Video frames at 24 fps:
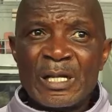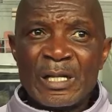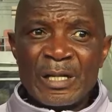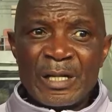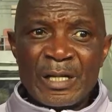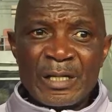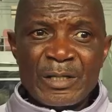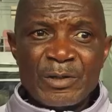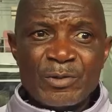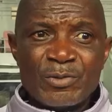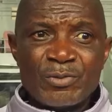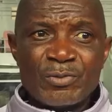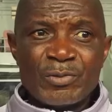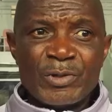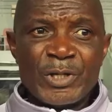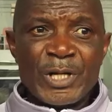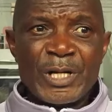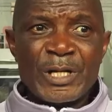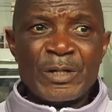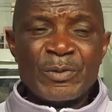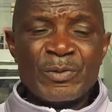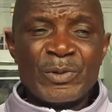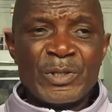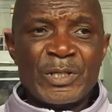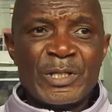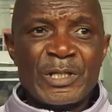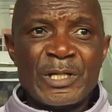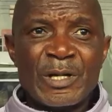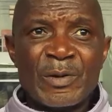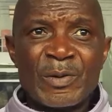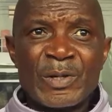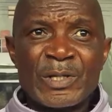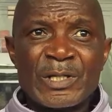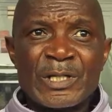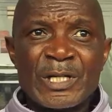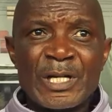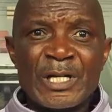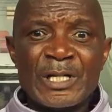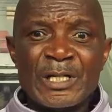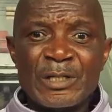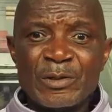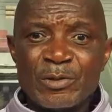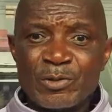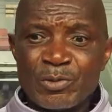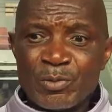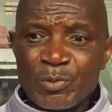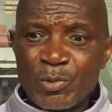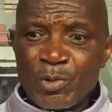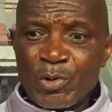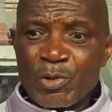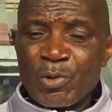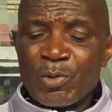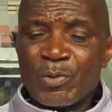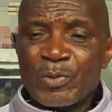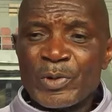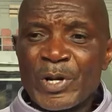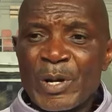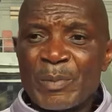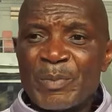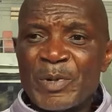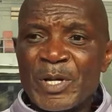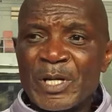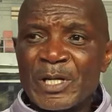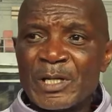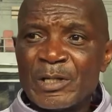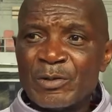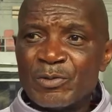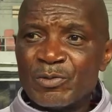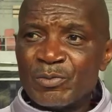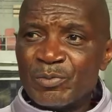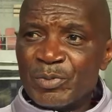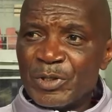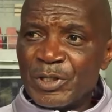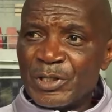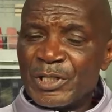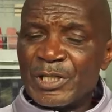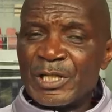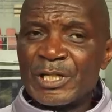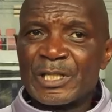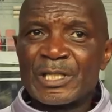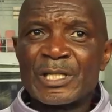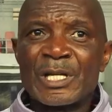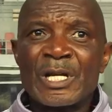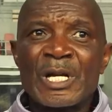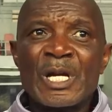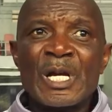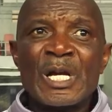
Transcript: Then today we did our training. Tomorrow we are back into business.